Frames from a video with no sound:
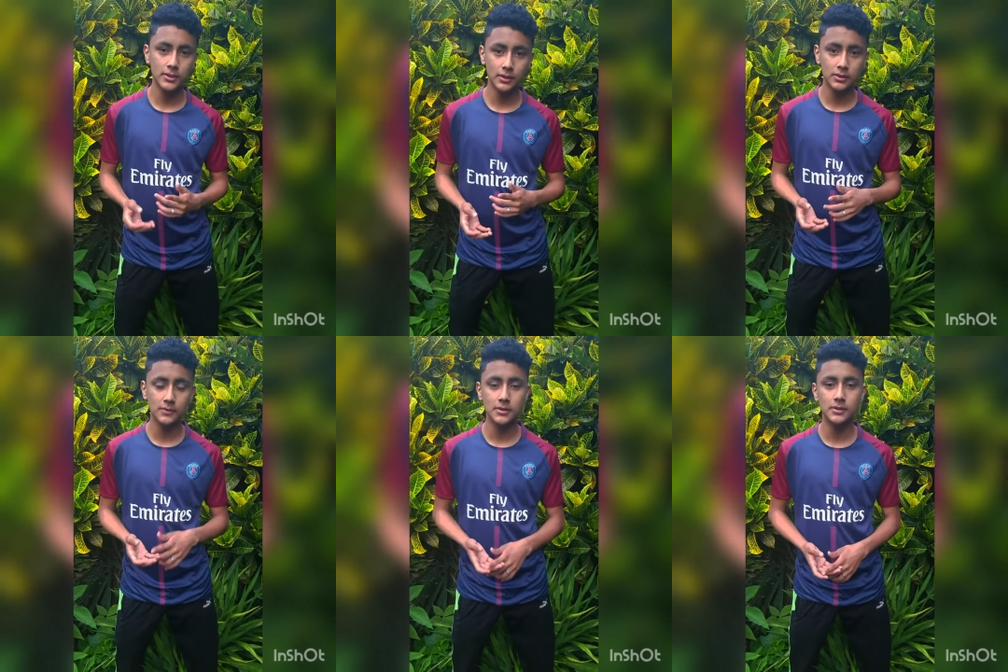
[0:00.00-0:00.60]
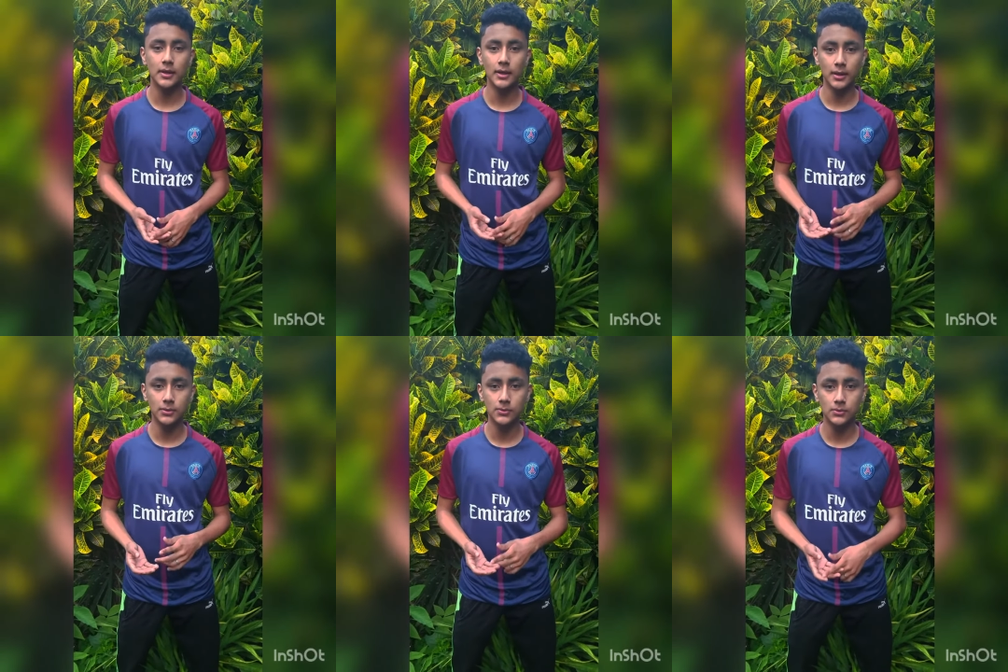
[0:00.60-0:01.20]
activity that I
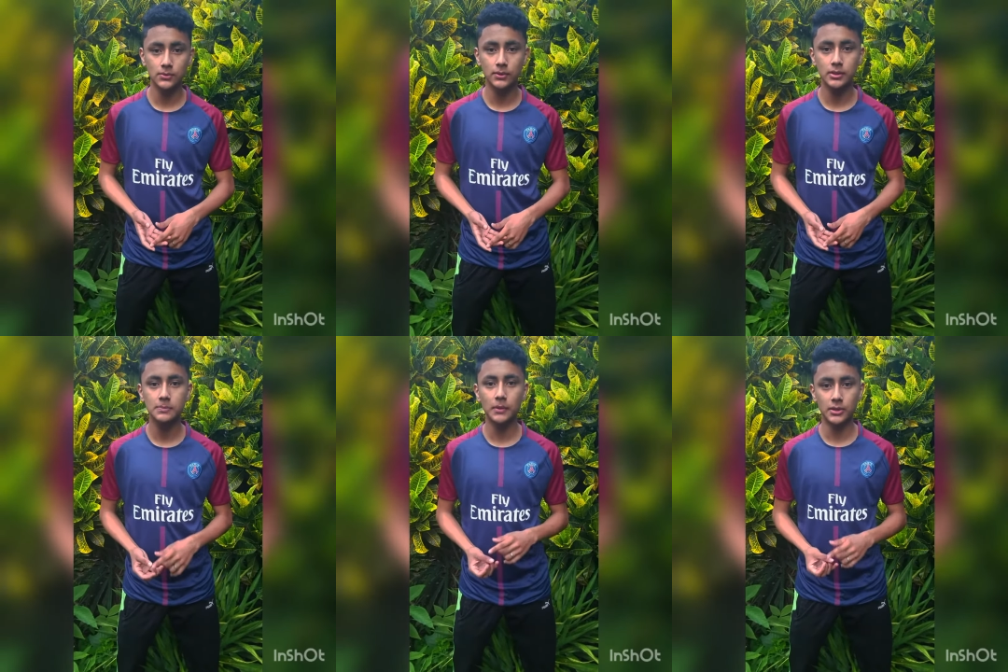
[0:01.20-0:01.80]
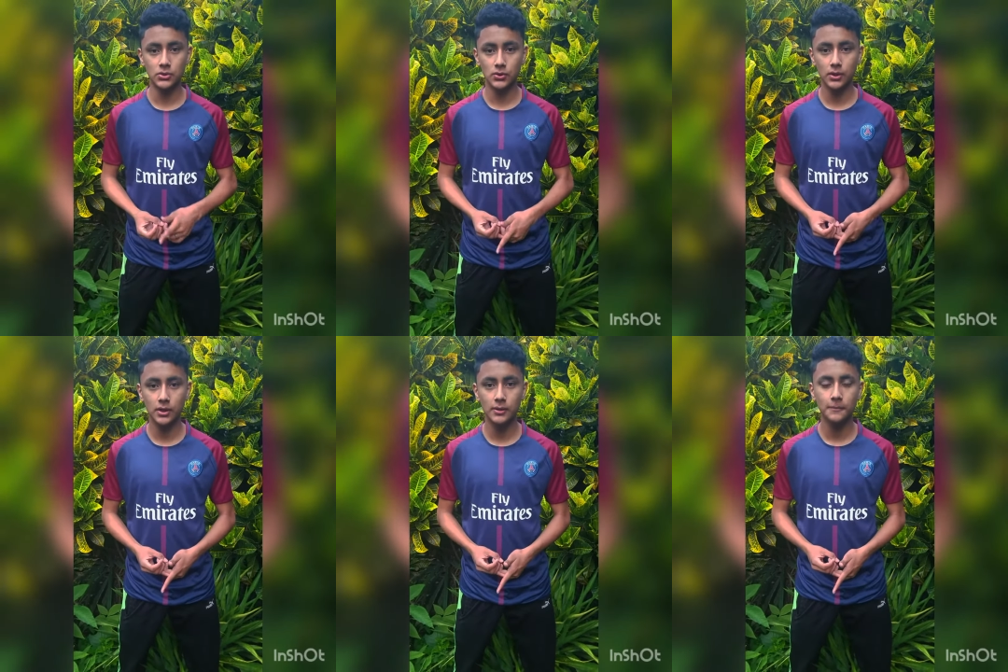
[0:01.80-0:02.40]
like to do is play
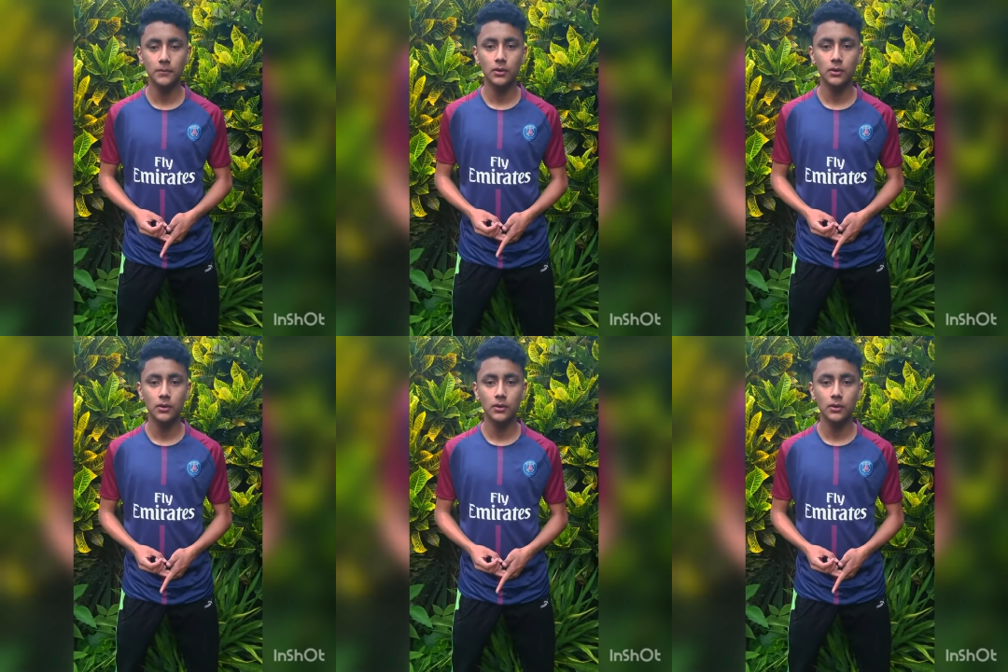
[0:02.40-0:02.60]
soccer,